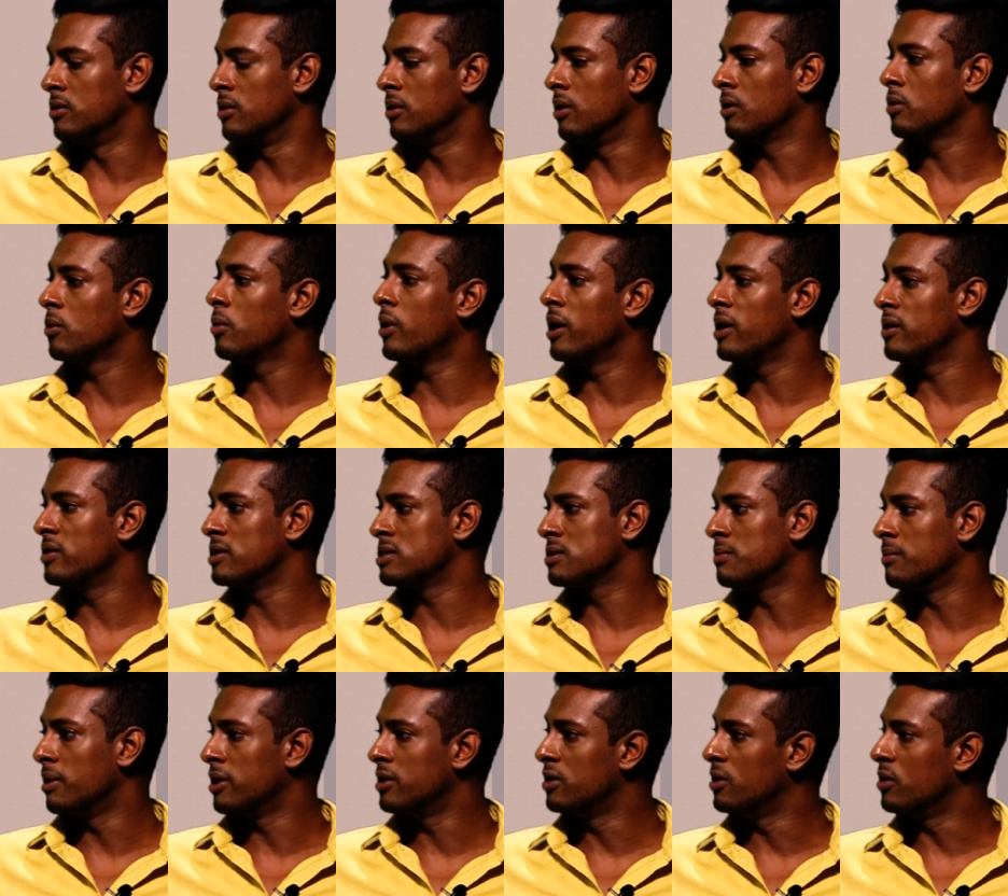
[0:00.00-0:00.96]
acquire this
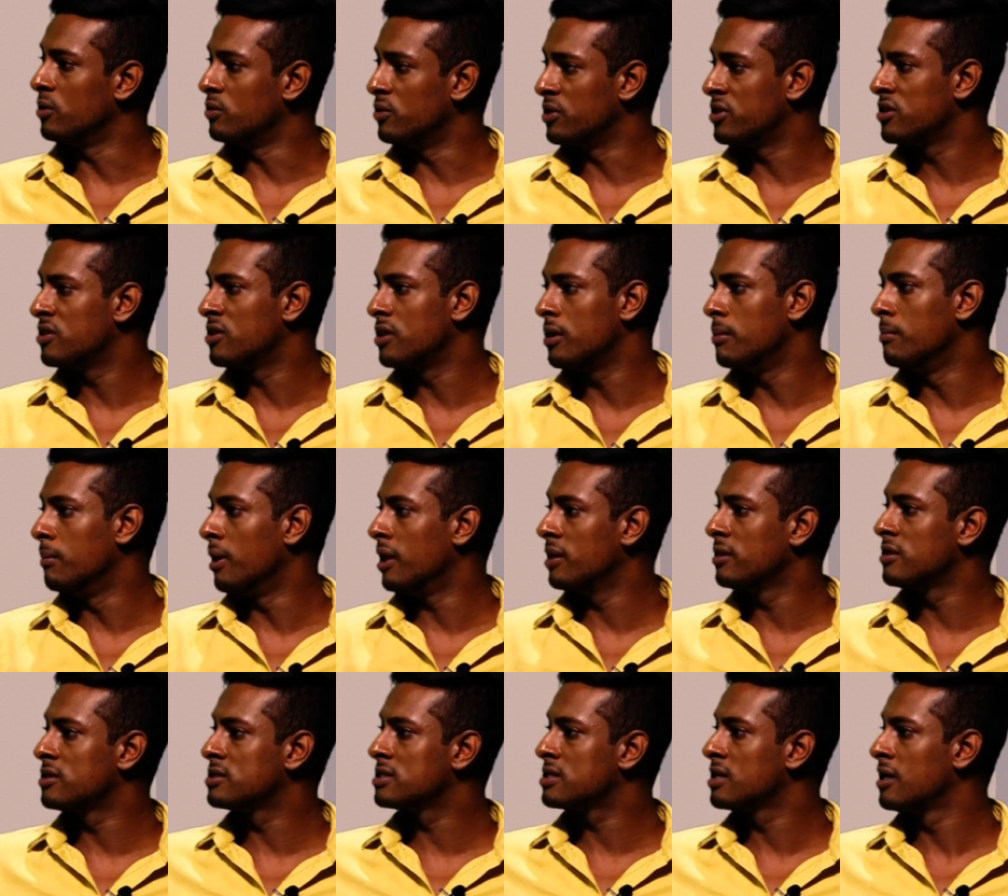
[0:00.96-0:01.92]
money over 3
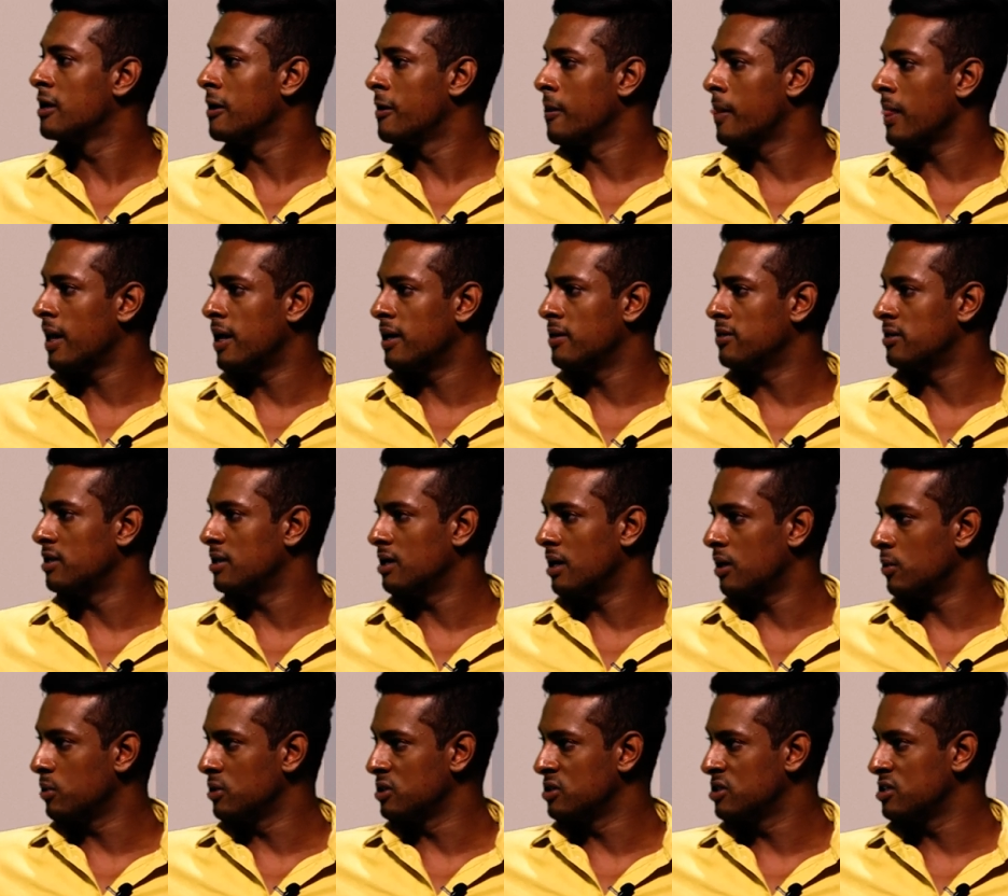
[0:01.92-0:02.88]
months, and then I
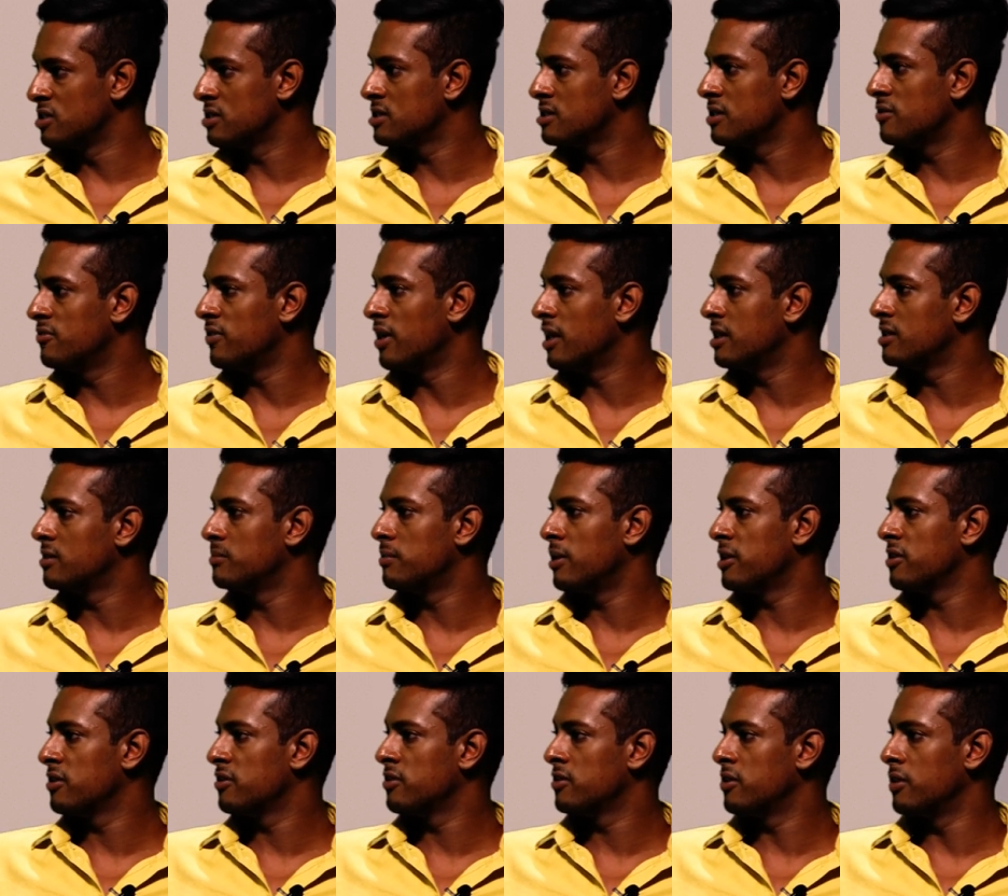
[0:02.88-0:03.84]
will just divide it by
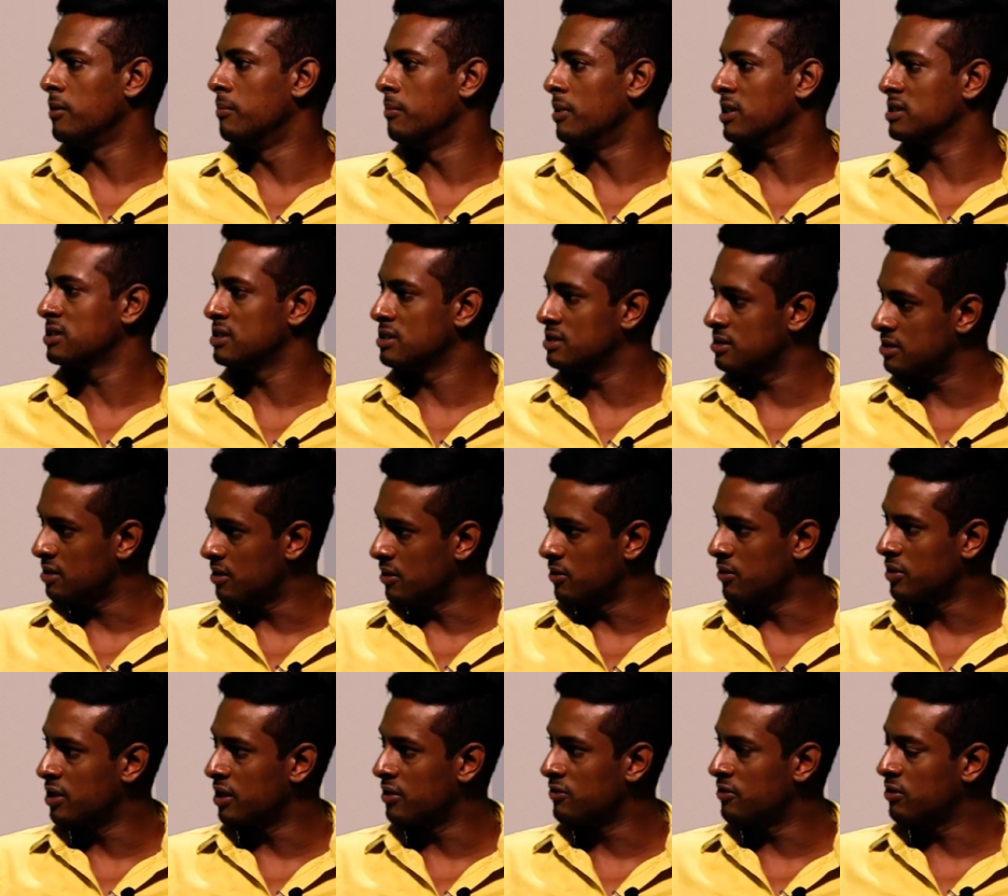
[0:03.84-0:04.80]
the 3 months and say,
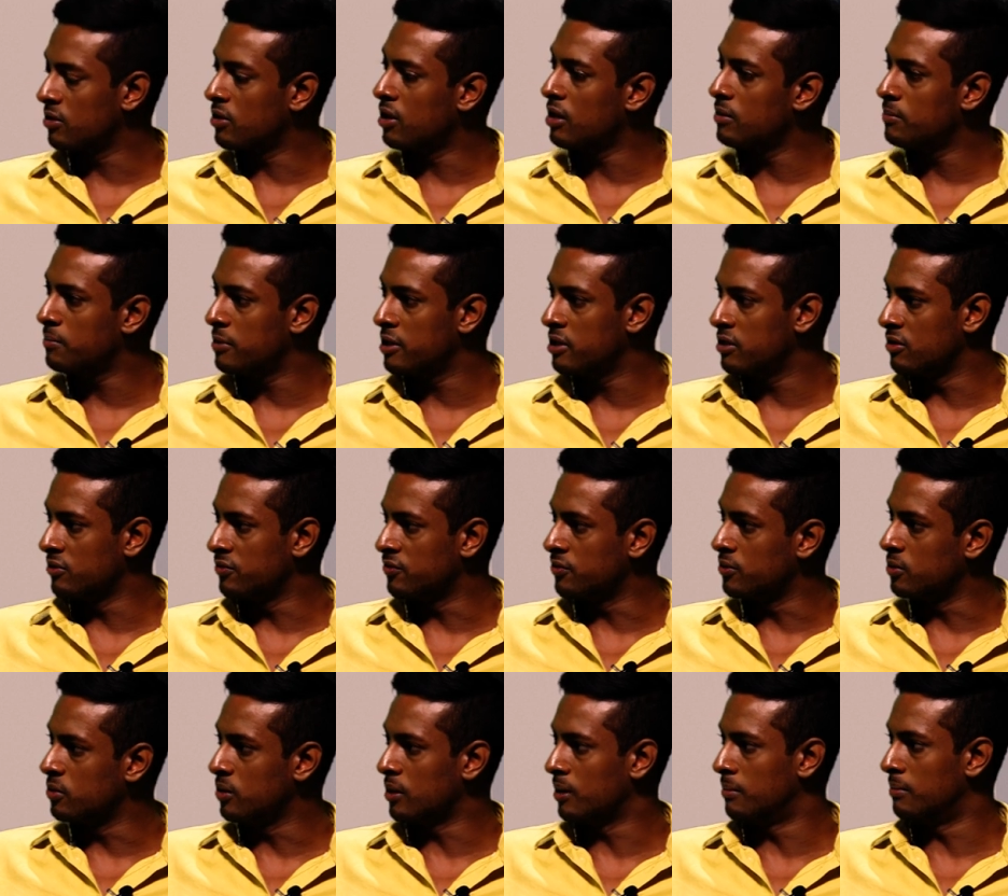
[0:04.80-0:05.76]
okay, if you can't pay the
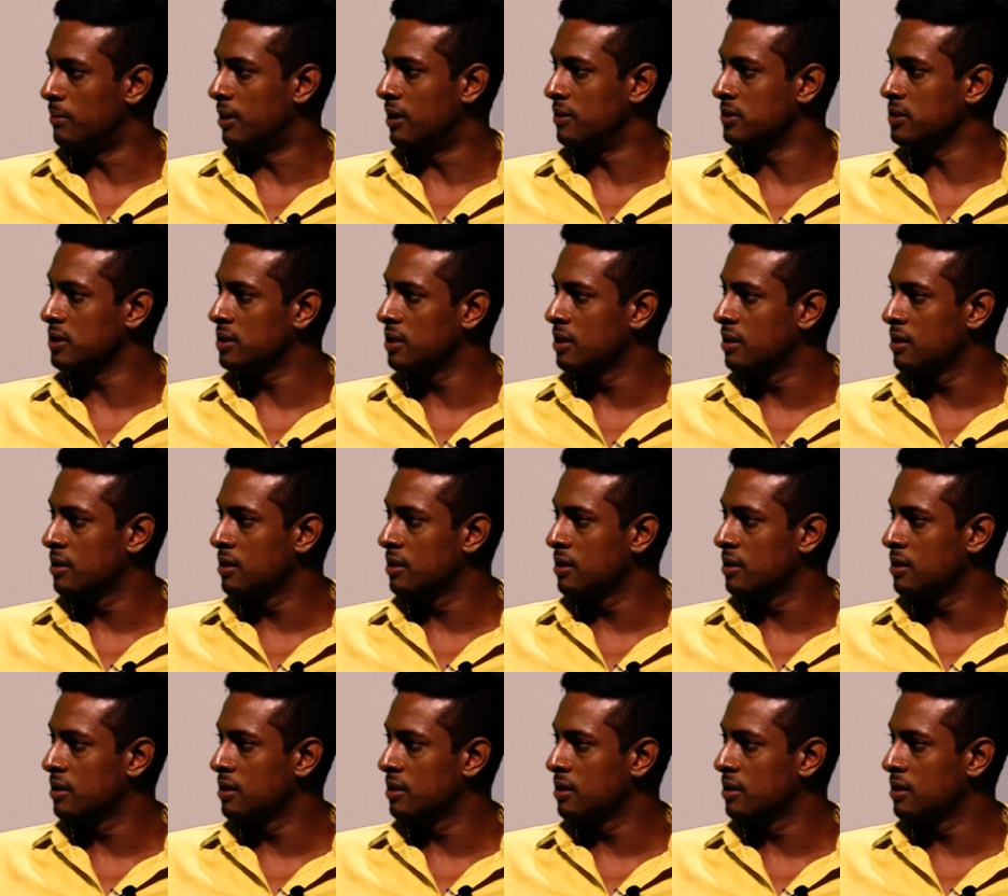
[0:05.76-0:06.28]
full amount,